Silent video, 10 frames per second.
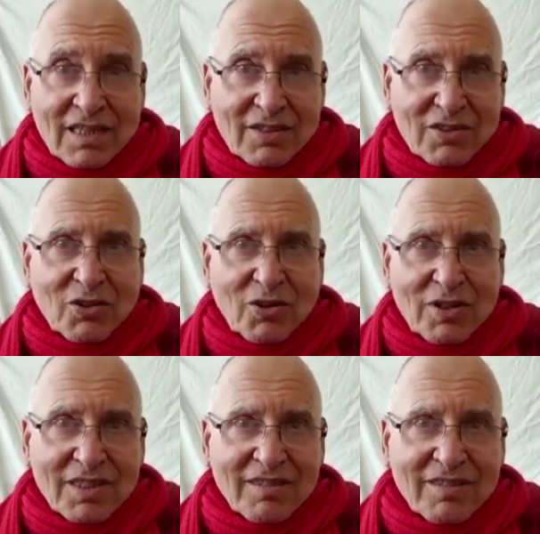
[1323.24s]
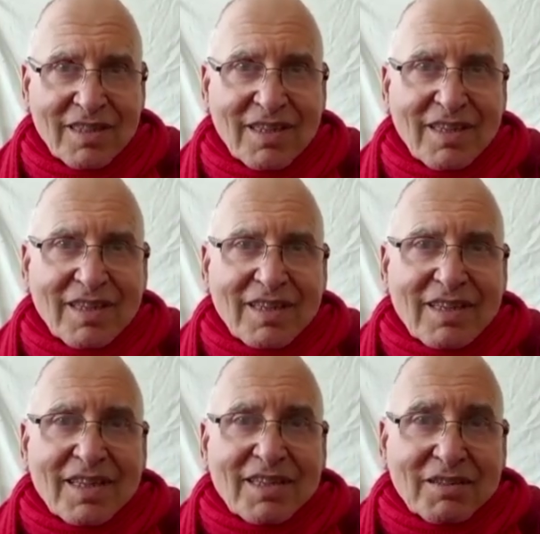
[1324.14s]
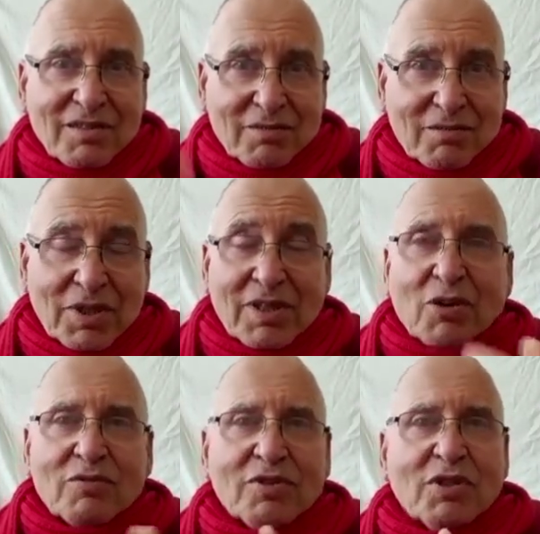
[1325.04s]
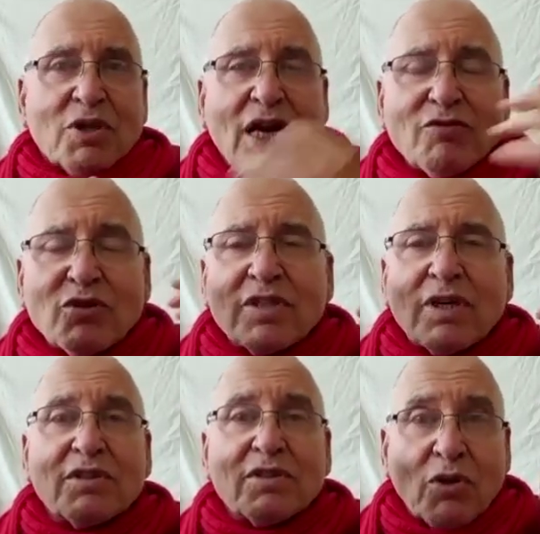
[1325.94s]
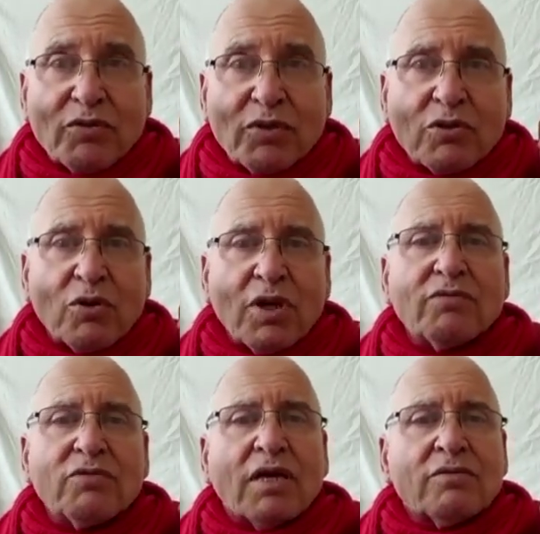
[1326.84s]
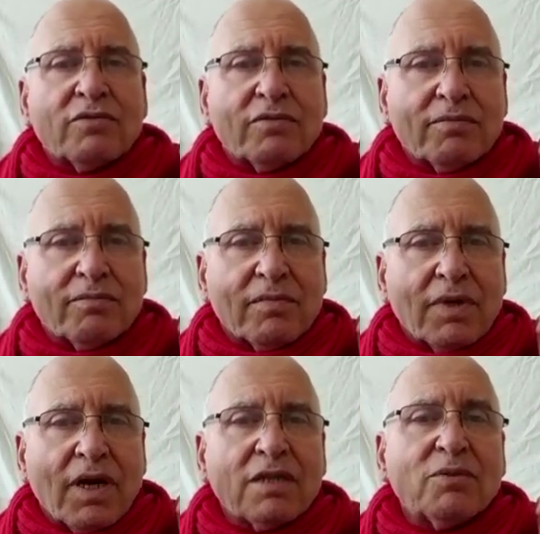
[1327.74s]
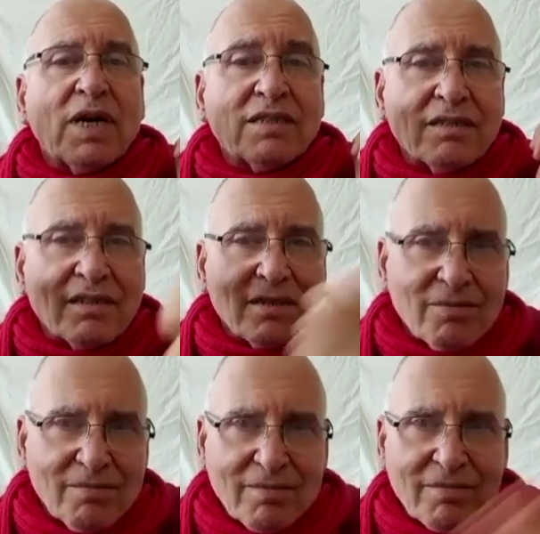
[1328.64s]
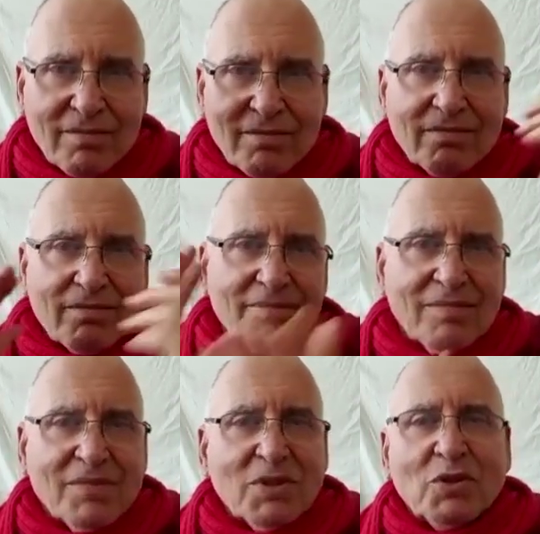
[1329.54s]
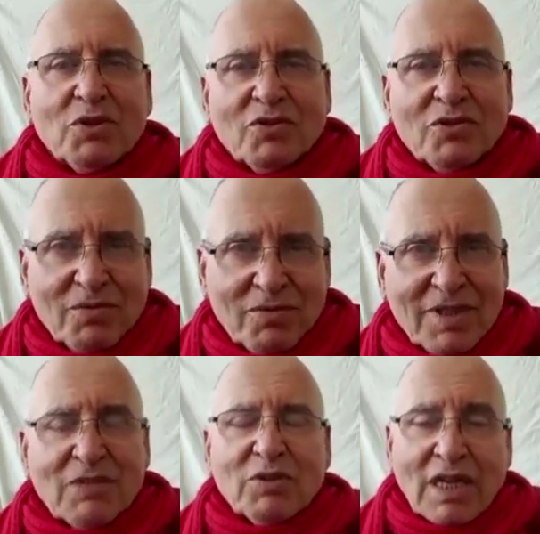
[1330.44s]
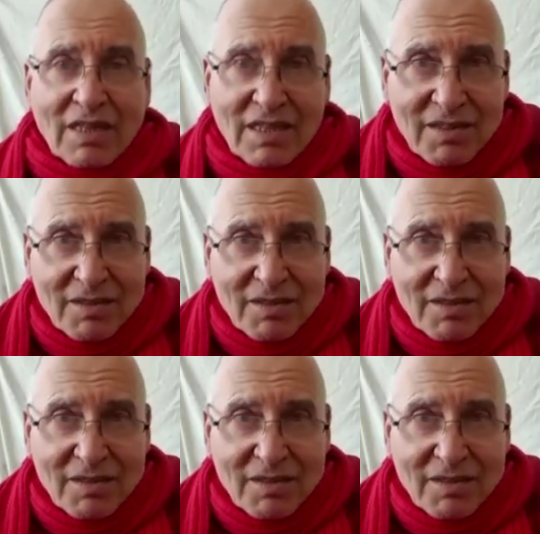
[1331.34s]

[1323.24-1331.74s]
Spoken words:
should call it, with the conflict. You have to stay with this conflict to live life. Otherwise, you don't. That's what I think.